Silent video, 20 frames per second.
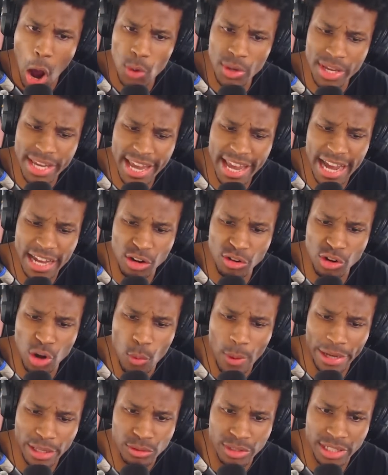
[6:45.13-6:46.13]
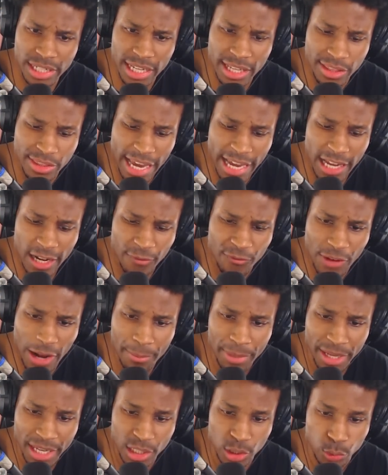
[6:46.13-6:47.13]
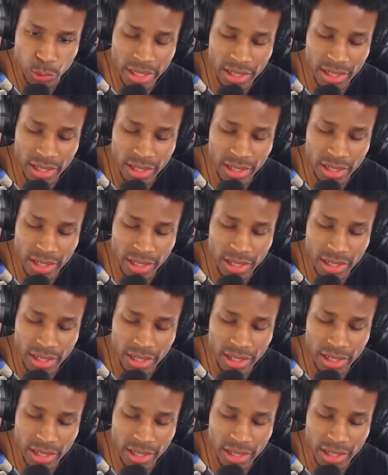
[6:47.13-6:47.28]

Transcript: Okay, I don't know why you did that if I'm being